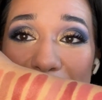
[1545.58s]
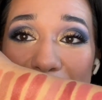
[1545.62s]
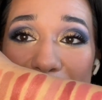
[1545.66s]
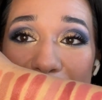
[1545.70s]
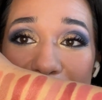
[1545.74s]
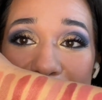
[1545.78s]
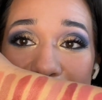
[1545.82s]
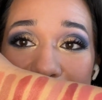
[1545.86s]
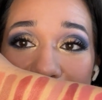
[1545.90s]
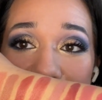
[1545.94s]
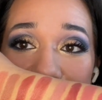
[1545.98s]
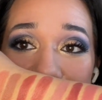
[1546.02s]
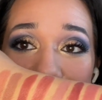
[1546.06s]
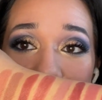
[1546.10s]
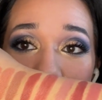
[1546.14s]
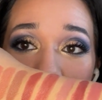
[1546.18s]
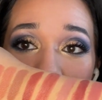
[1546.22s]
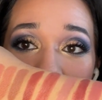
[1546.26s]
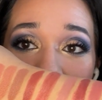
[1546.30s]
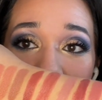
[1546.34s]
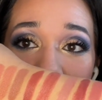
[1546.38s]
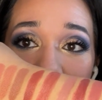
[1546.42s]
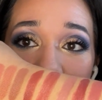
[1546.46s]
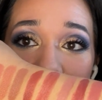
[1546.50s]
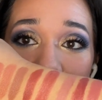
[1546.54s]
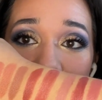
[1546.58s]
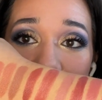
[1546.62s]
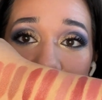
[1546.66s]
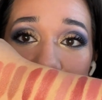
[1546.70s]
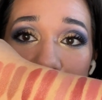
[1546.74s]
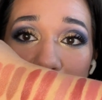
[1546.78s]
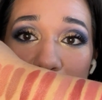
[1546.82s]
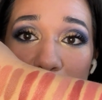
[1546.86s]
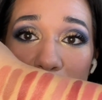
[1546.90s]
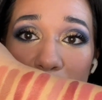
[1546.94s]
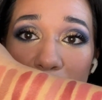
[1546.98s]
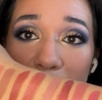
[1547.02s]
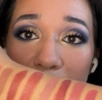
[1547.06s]
It's got that pinkier,
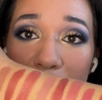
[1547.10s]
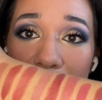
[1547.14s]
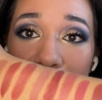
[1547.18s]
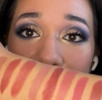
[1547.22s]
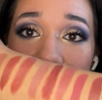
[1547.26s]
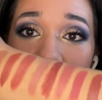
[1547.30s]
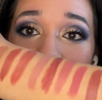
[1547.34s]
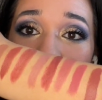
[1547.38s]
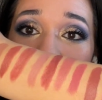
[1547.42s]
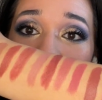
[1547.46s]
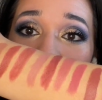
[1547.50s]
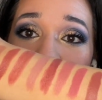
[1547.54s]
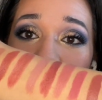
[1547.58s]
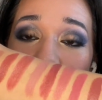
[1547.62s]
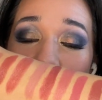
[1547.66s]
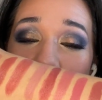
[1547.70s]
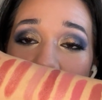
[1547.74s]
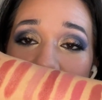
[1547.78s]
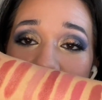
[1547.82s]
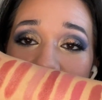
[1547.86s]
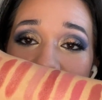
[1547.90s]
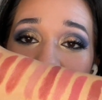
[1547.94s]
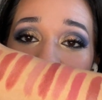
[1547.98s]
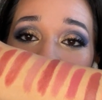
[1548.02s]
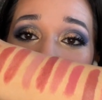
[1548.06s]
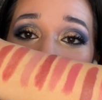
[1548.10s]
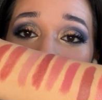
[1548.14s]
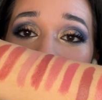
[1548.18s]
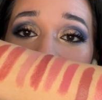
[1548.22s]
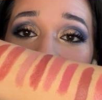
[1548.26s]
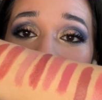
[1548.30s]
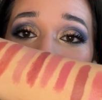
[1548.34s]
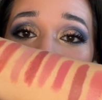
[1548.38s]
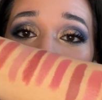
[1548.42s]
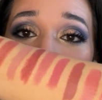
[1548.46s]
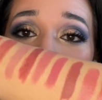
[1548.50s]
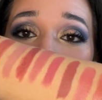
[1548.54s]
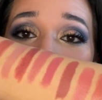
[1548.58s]
cooler quality to it
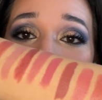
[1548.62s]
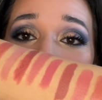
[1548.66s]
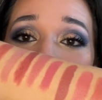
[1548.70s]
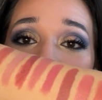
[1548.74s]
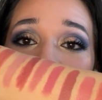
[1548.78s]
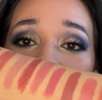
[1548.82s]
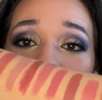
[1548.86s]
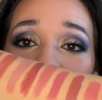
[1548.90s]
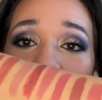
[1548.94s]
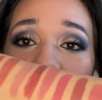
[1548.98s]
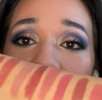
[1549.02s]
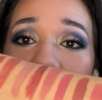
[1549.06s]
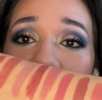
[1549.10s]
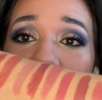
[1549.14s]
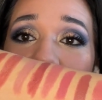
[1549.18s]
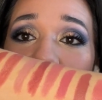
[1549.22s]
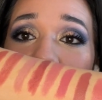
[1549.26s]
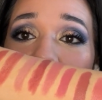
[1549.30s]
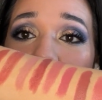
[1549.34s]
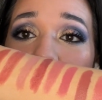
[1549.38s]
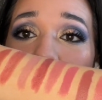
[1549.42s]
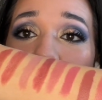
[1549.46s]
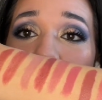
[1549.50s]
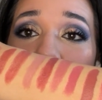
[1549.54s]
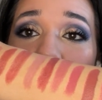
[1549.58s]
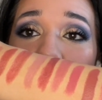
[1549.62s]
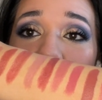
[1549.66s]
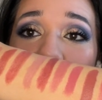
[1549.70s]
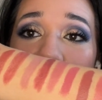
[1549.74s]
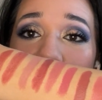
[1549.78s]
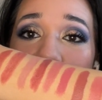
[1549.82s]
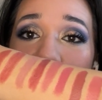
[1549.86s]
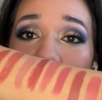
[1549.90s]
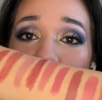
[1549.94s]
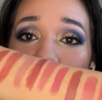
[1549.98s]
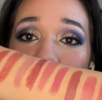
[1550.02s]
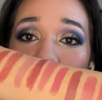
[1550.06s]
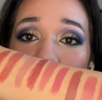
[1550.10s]
that makes it fit in over
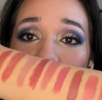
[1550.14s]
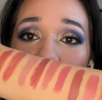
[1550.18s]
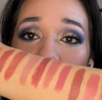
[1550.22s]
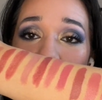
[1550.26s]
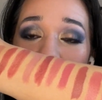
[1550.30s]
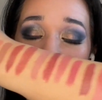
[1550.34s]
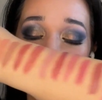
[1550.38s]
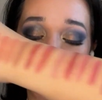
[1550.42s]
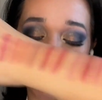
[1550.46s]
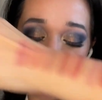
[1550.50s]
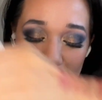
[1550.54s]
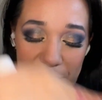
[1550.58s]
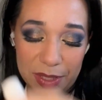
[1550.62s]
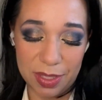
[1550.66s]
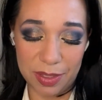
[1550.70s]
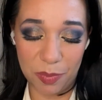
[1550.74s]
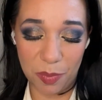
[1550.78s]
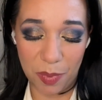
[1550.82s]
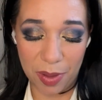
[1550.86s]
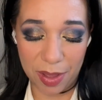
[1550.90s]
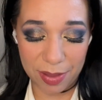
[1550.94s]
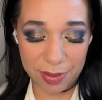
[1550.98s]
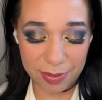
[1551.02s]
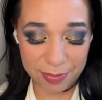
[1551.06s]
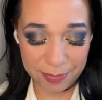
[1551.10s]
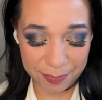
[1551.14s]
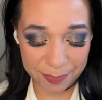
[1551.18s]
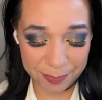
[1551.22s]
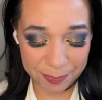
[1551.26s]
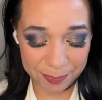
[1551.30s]
here really, really well.